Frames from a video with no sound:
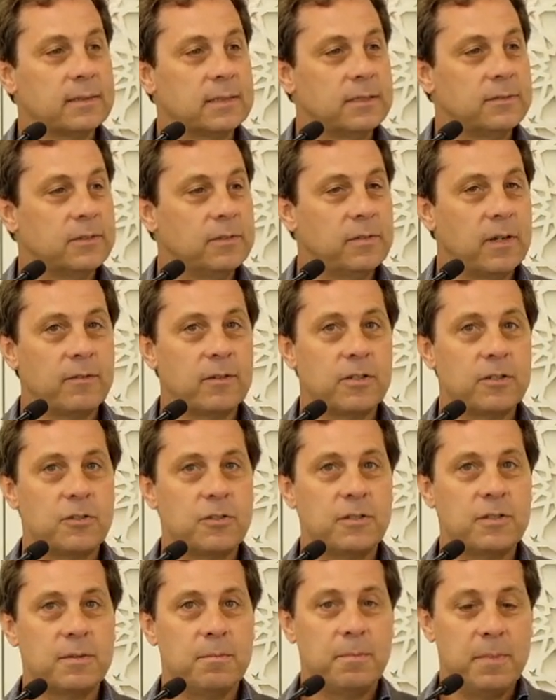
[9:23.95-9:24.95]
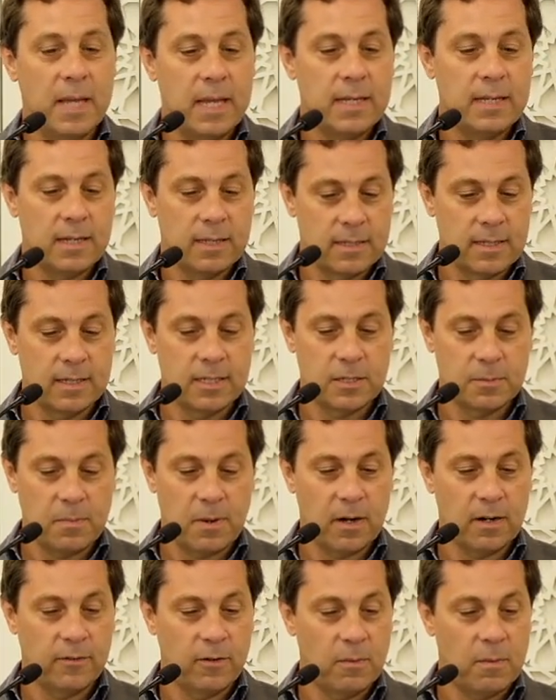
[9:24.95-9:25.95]
If you've ever been to this
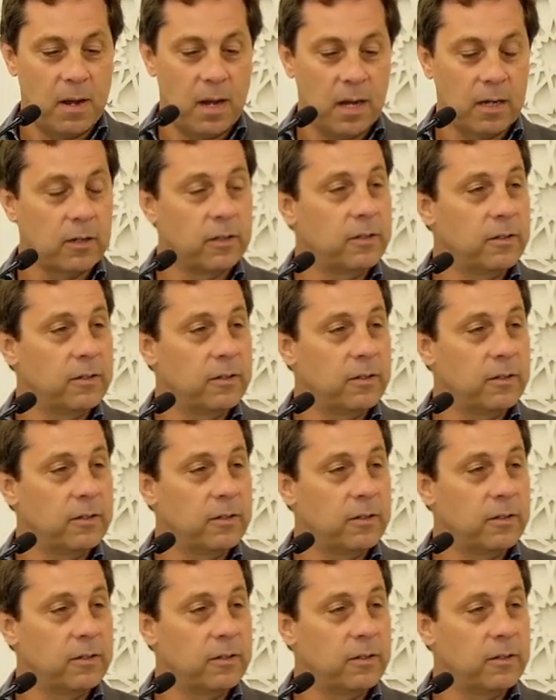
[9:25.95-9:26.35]
part of Oman,